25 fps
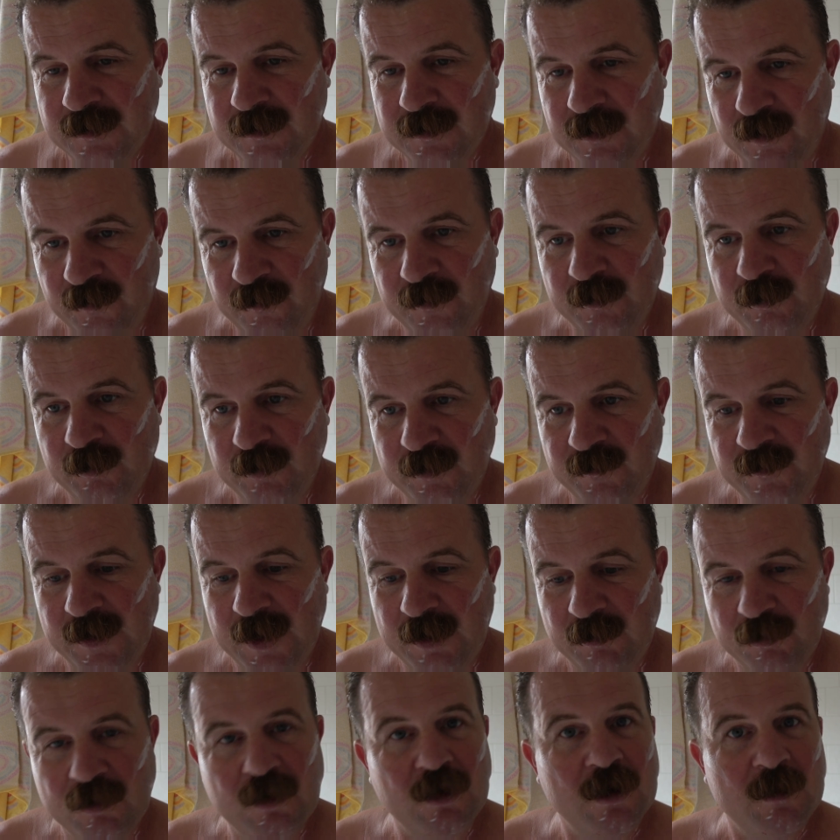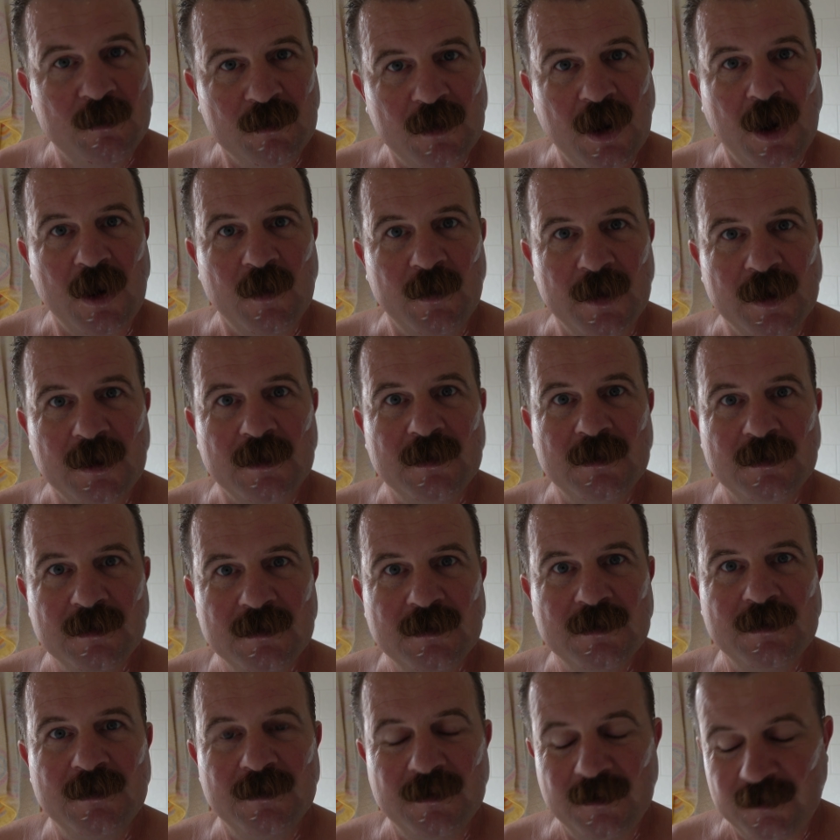I think we've now got him going
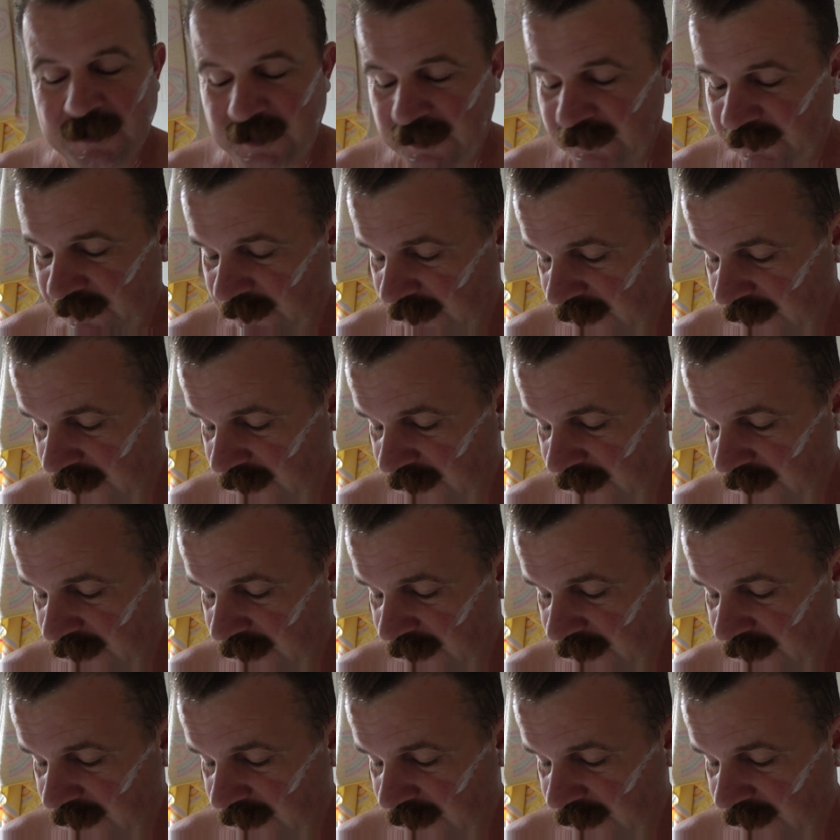on his